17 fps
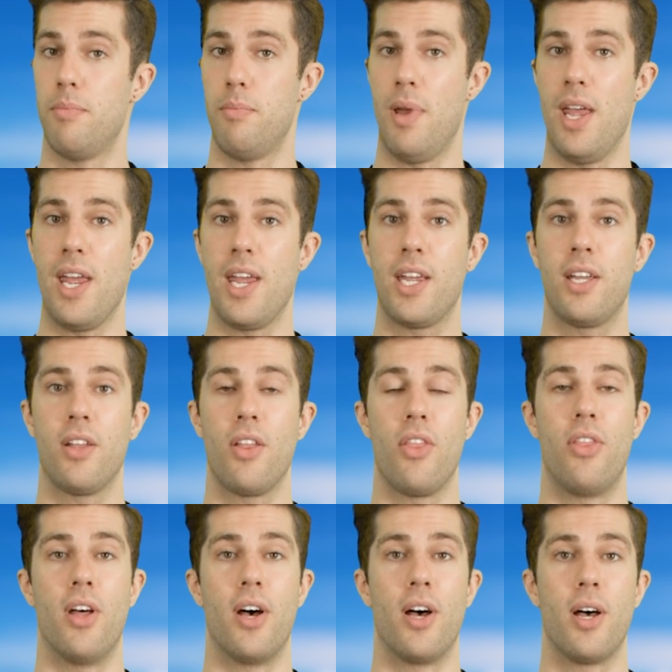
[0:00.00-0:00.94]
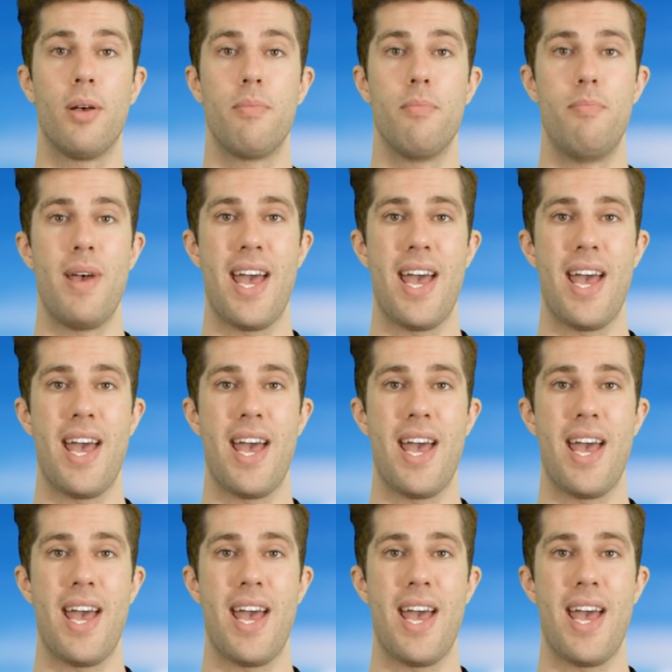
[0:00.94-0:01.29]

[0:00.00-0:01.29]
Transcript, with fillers: Make the